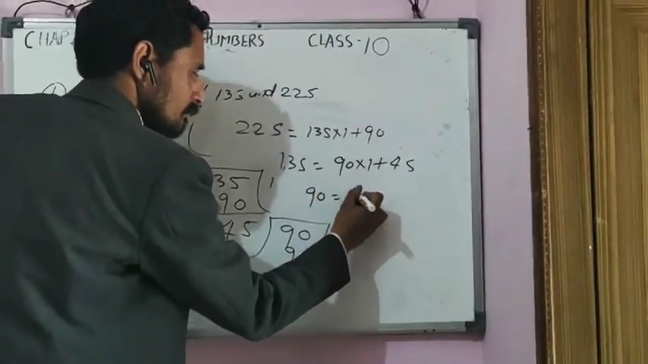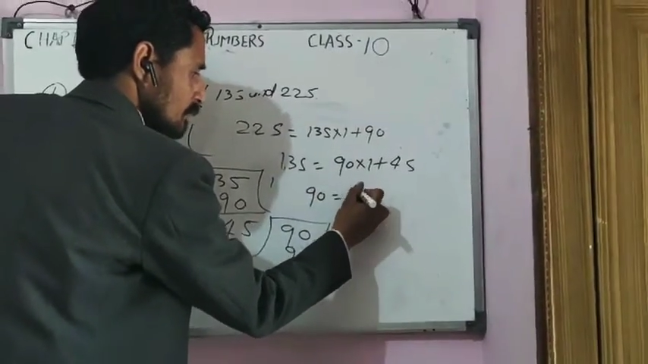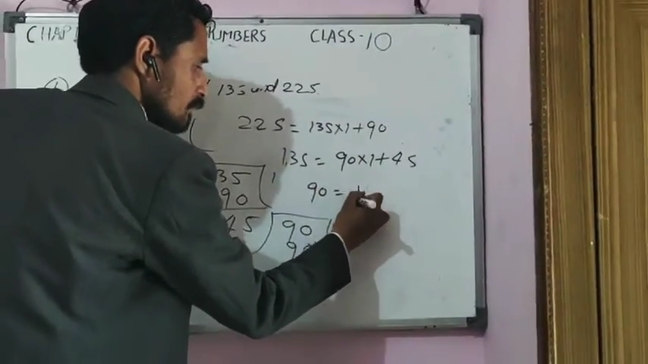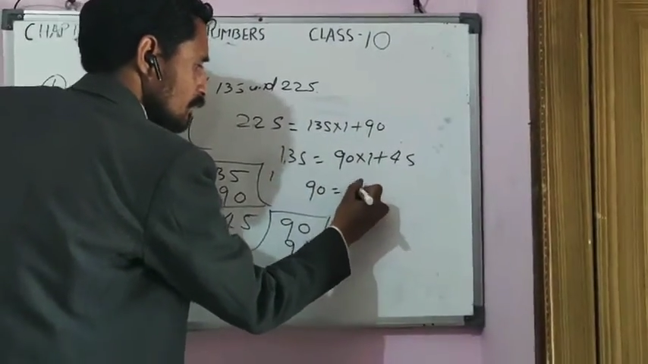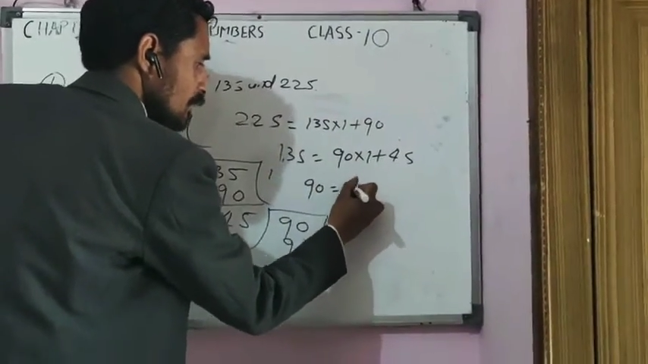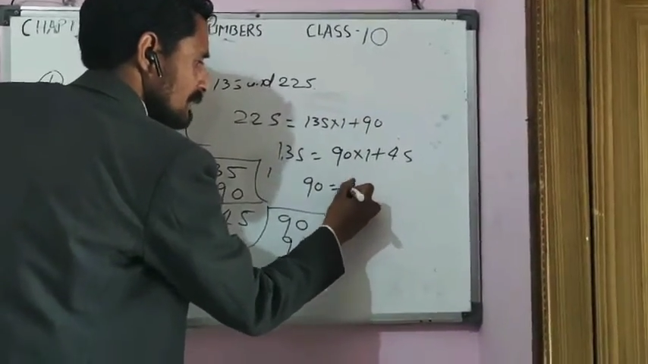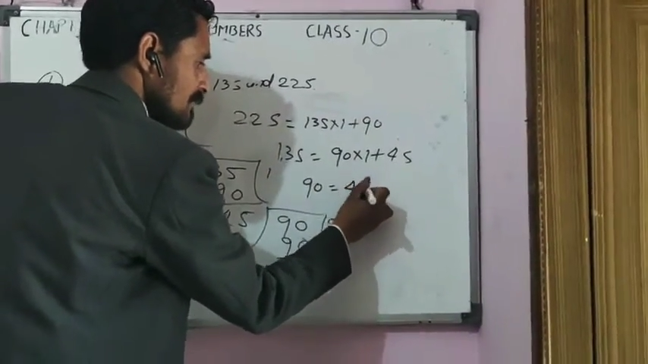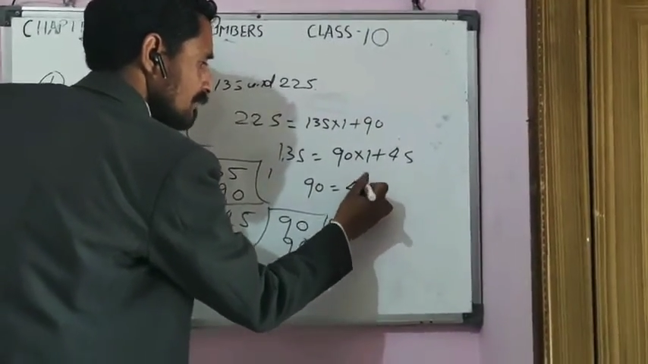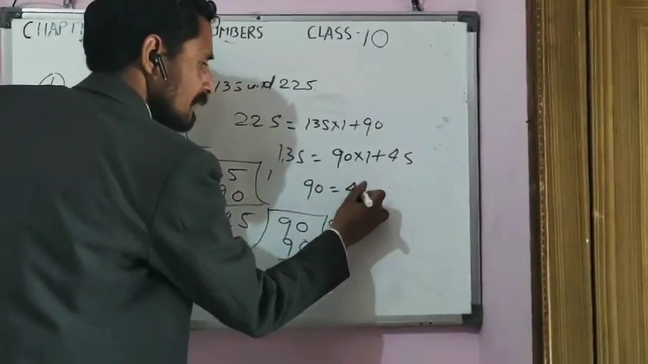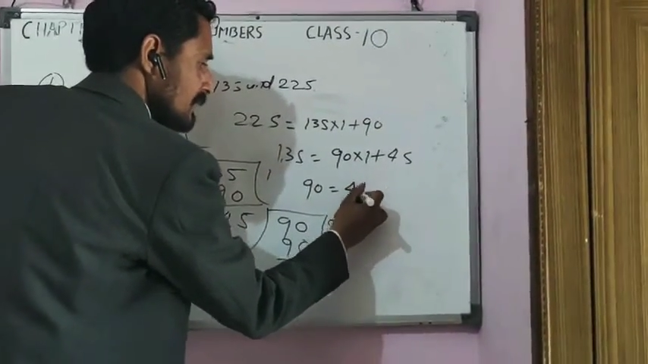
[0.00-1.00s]

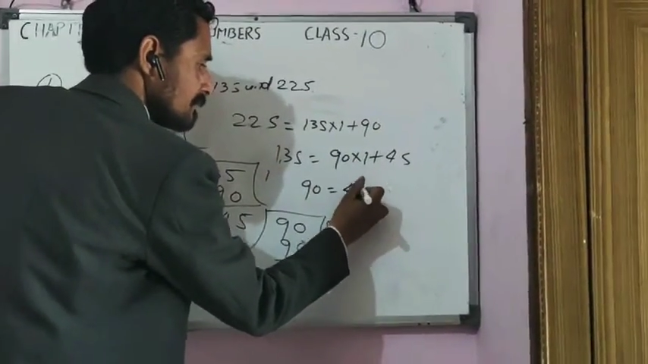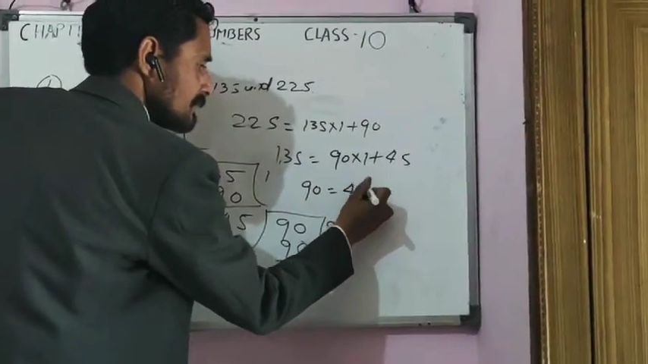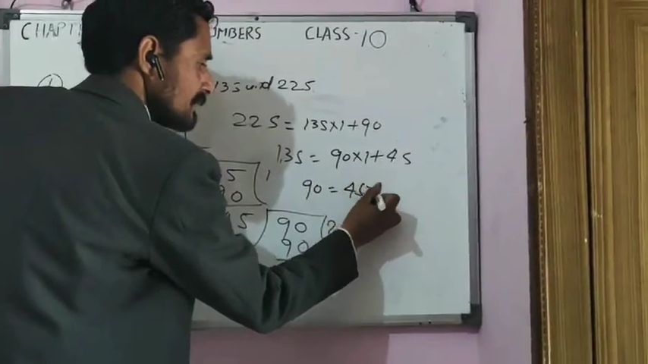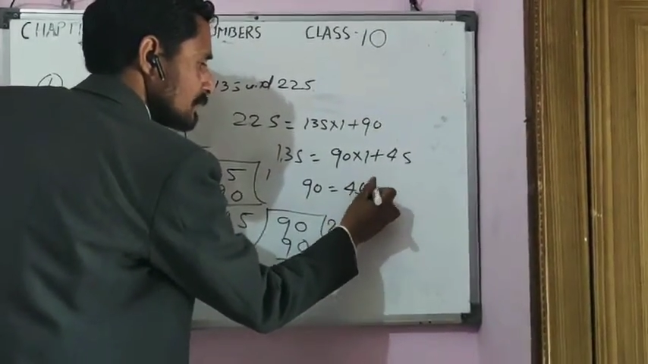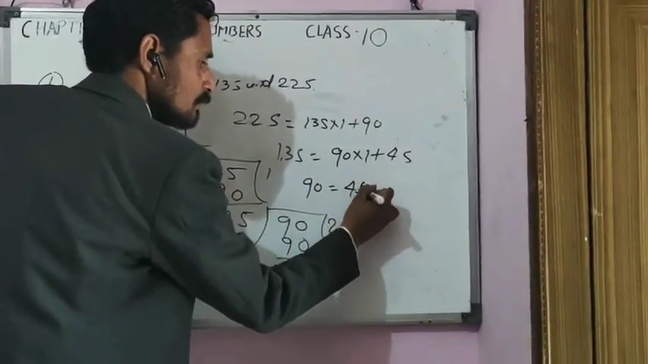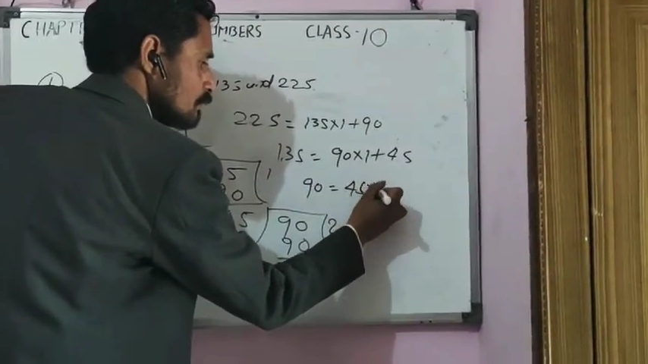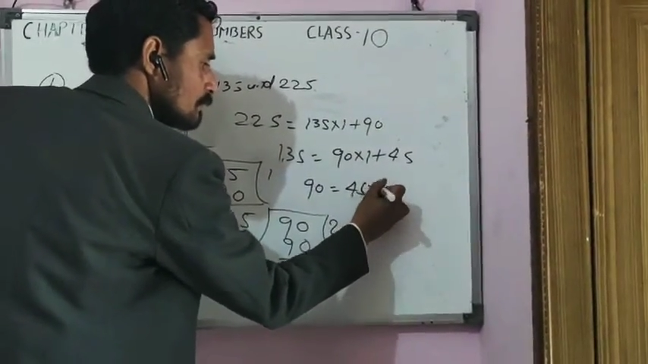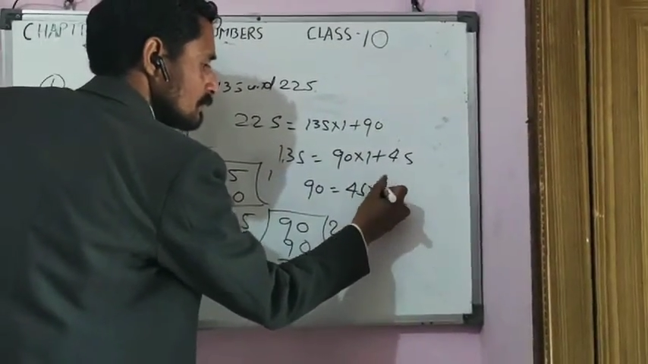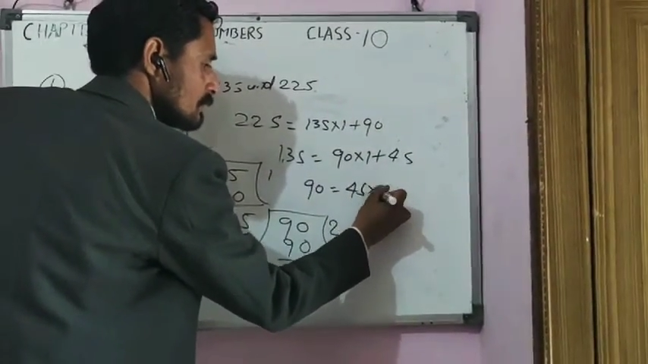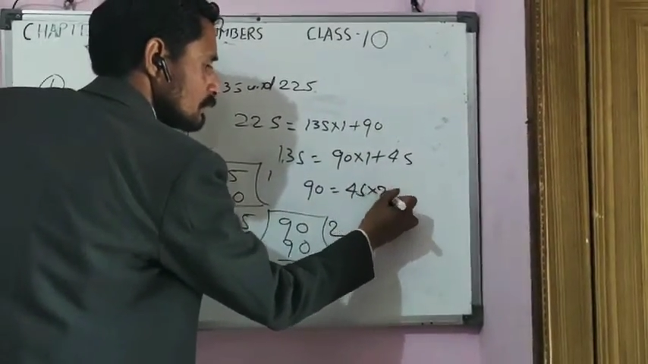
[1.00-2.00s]
45 into
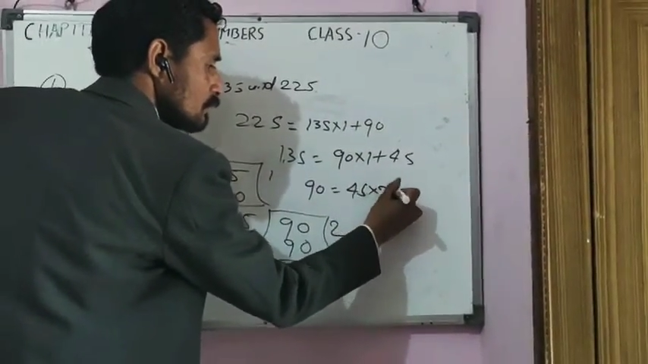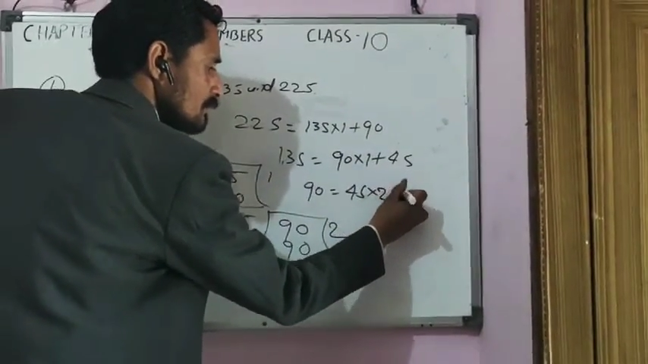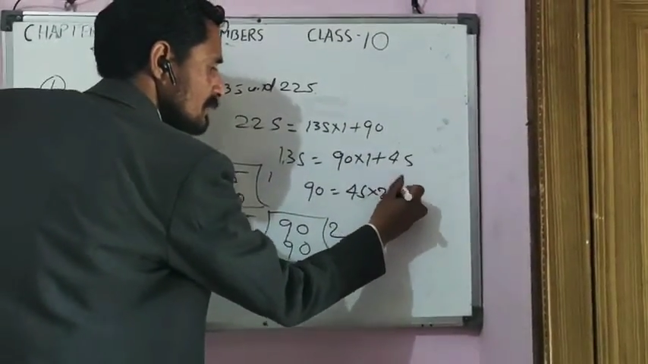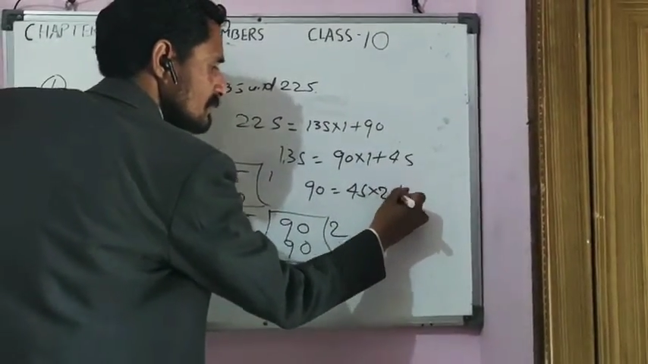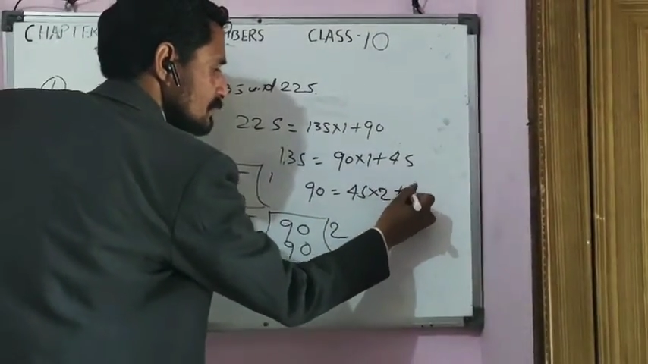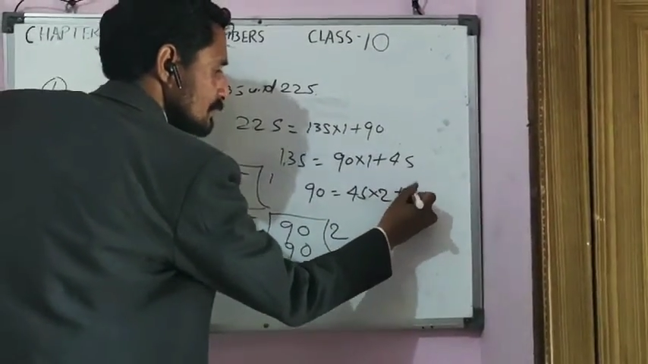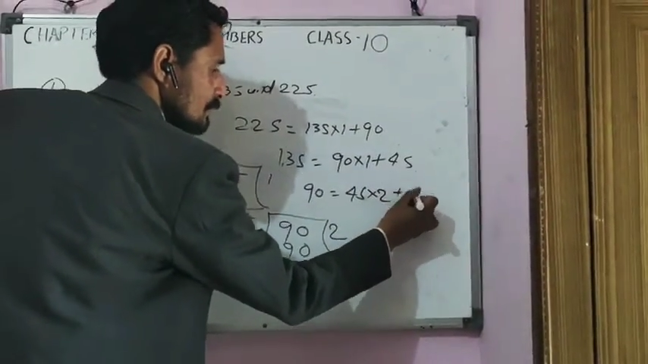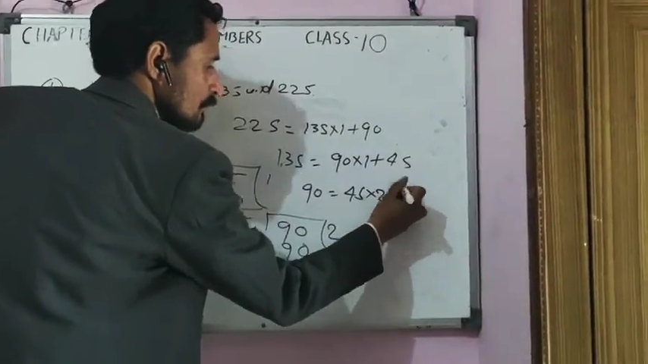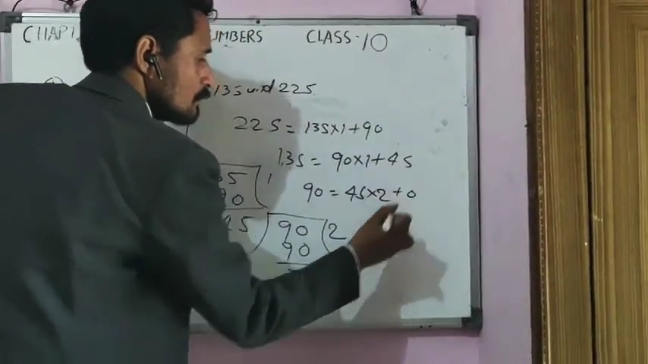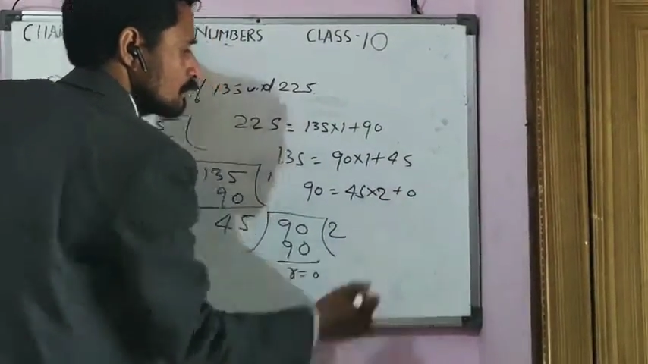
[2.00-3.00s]
2 plus 0. So